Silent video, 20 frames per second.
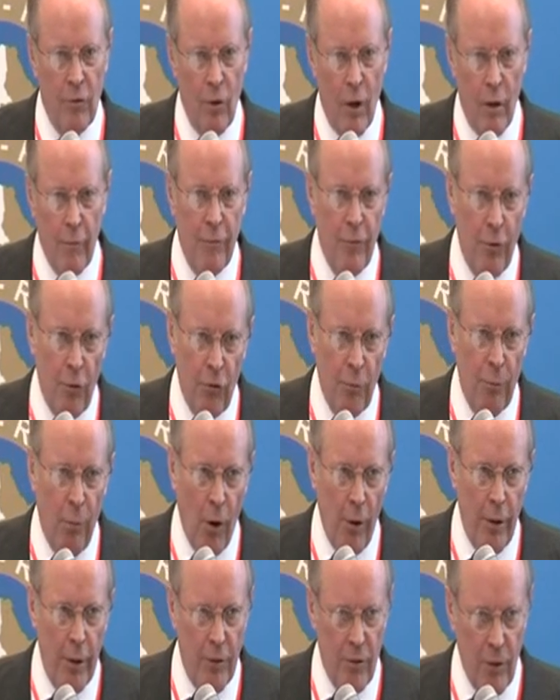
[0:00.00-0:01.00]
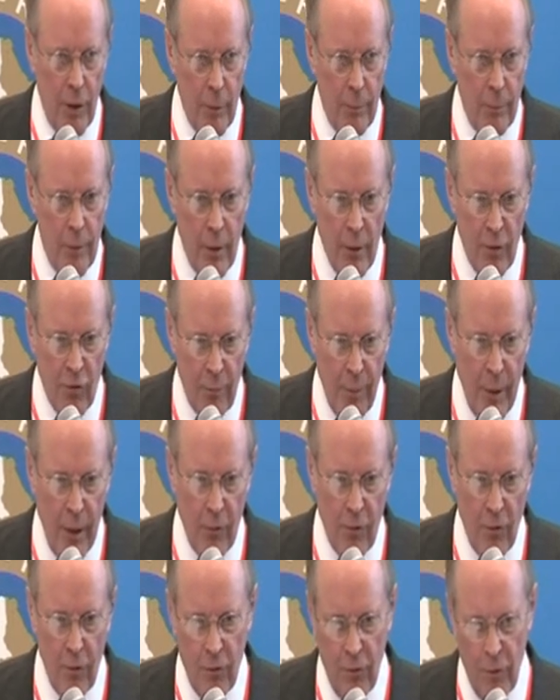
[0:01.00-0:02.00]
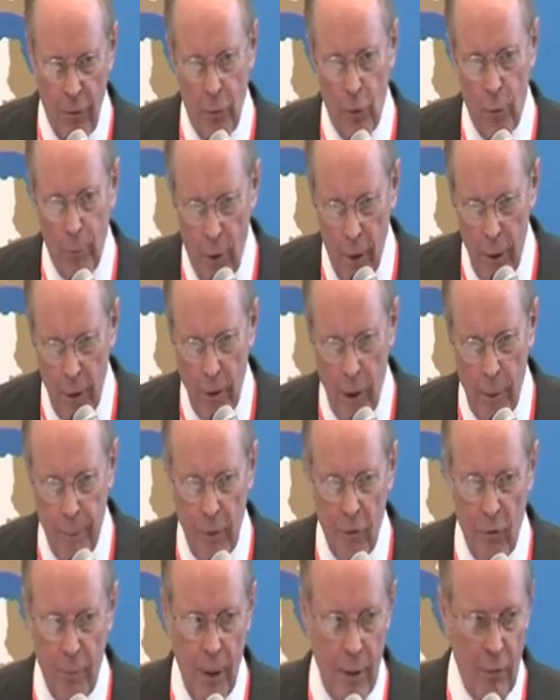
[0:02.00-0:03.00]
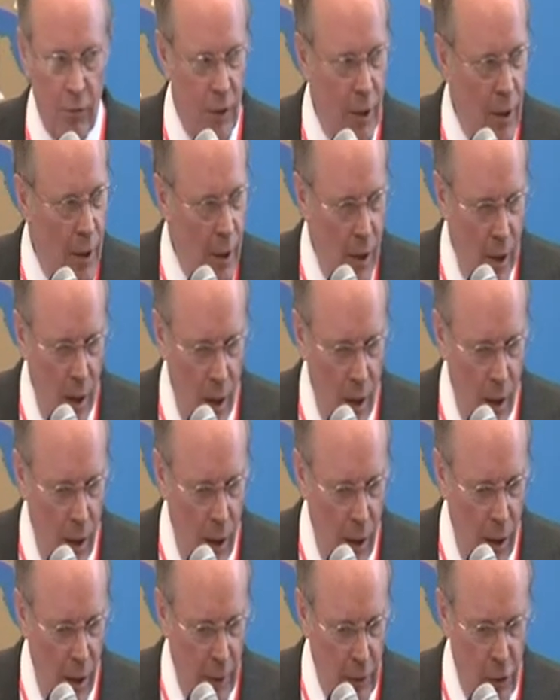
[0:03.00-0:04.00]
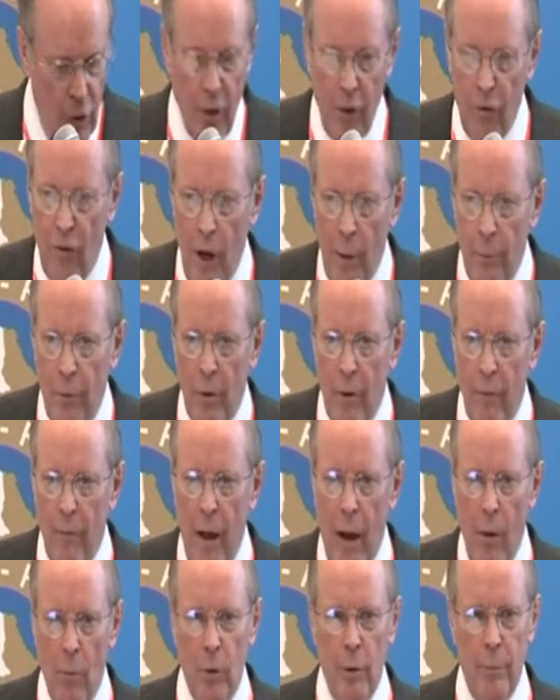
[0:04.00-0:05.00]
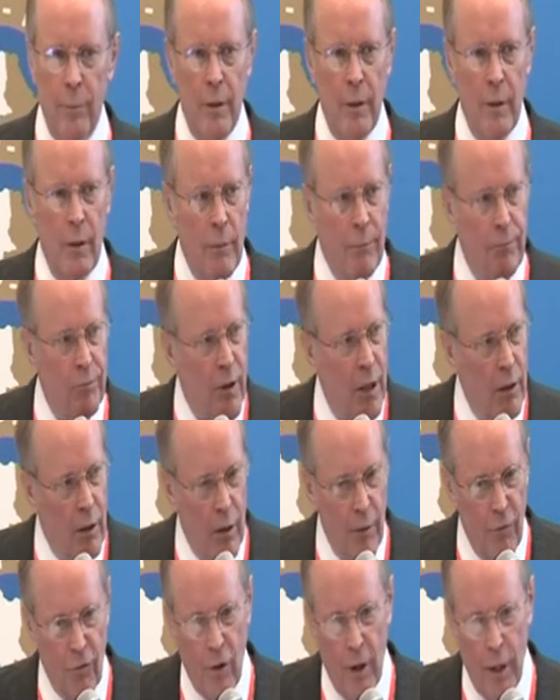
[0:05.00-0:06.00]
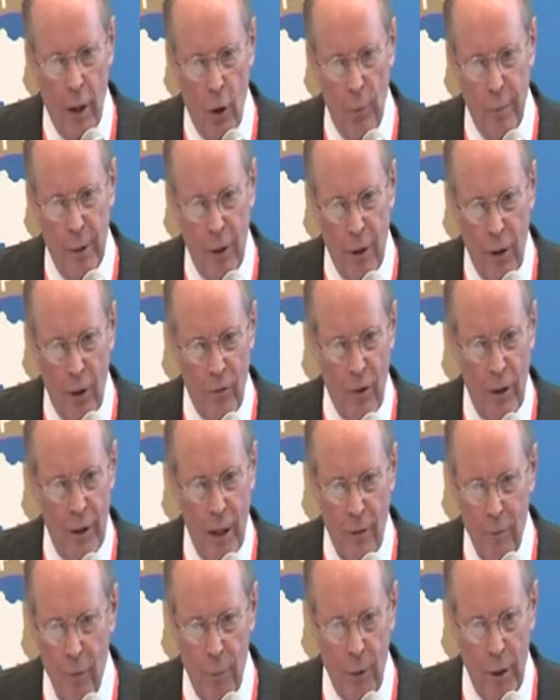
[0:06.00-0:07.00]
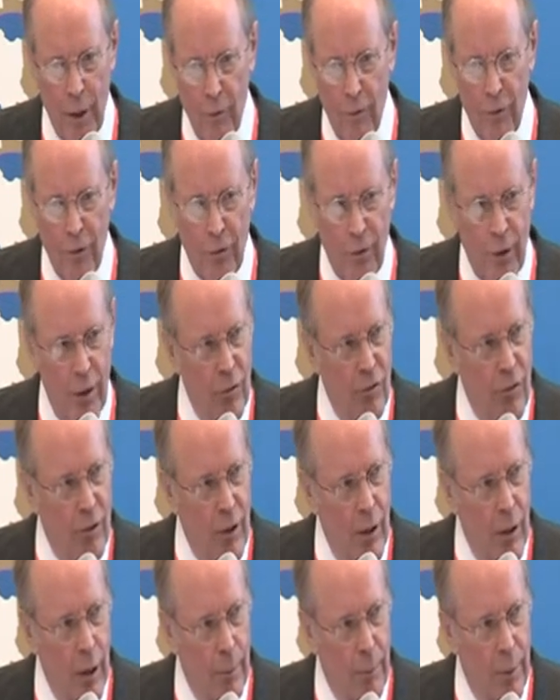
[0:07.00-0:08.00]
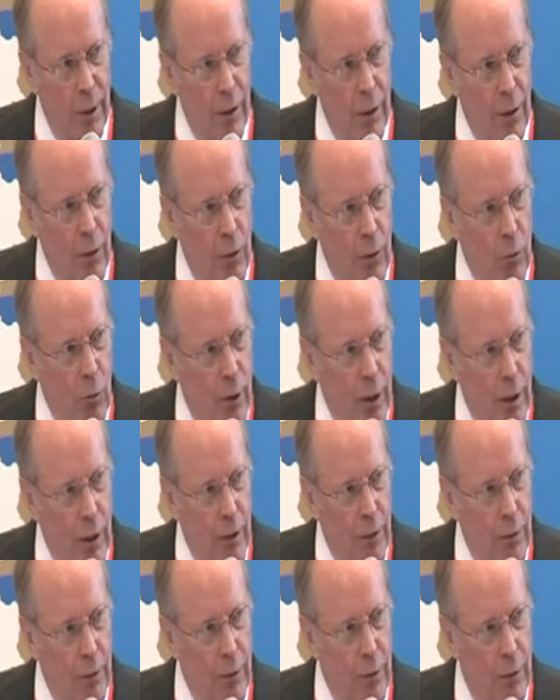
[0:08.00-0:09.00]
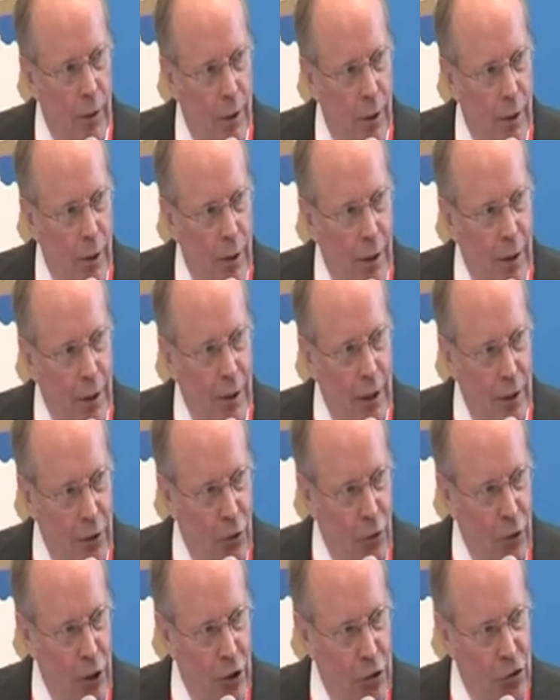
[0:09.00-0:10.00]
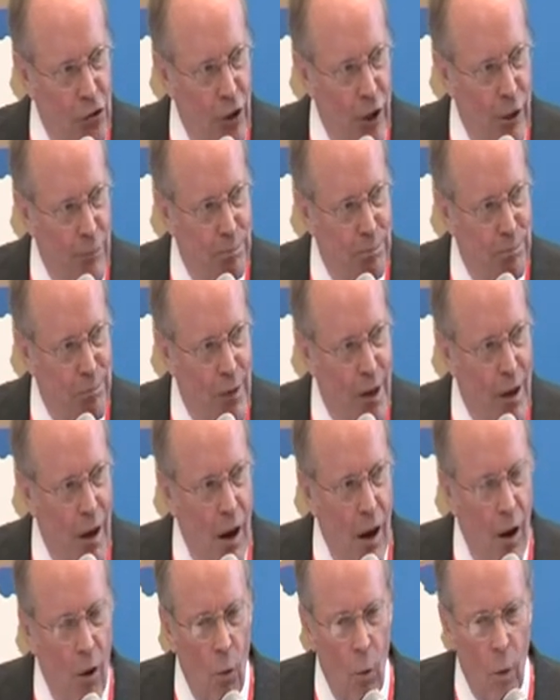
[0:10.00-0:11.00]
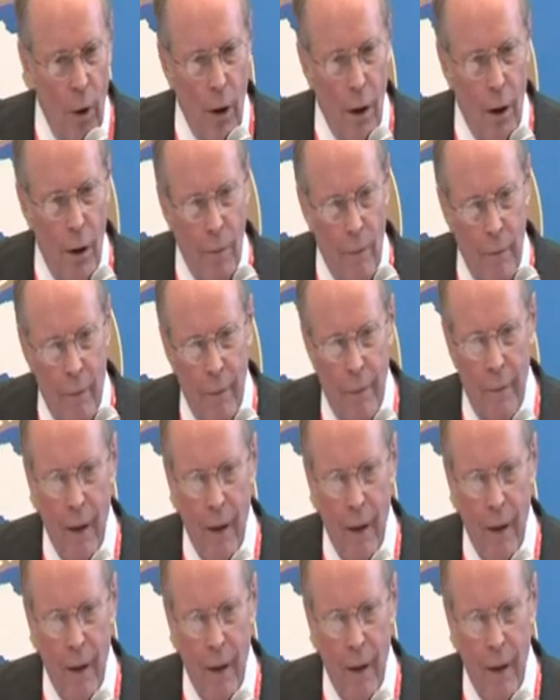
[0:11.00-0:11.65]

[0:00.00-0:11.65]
first-party type expense. It's a third-party type expense. A good example of that would be, and Cliff's got to help me here because I never pronounce this right, is the Lapinda well in Indonesia, where